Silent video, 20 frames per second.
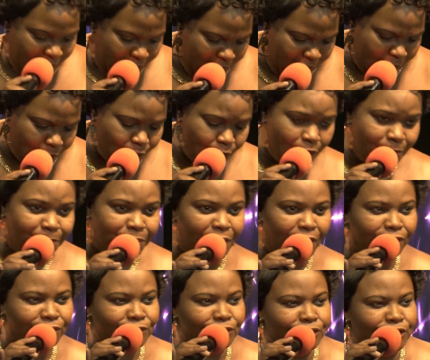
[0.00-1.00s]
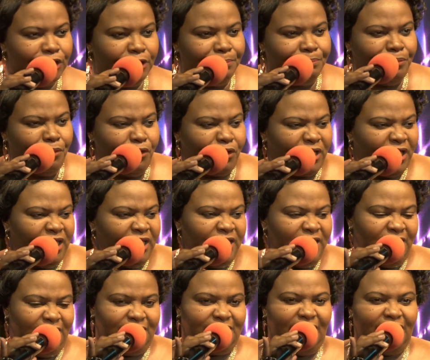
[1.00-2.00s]
I open the book,
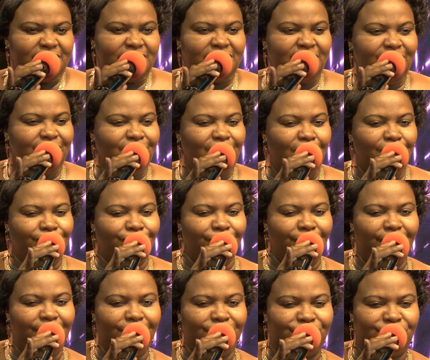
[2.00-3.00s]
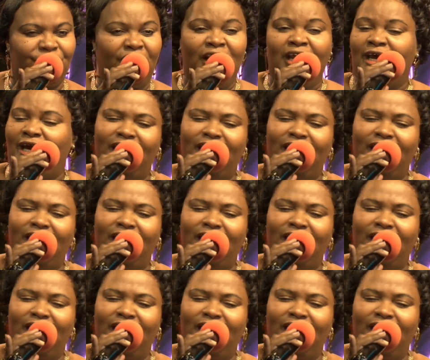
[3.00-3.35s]
he gets in a rage.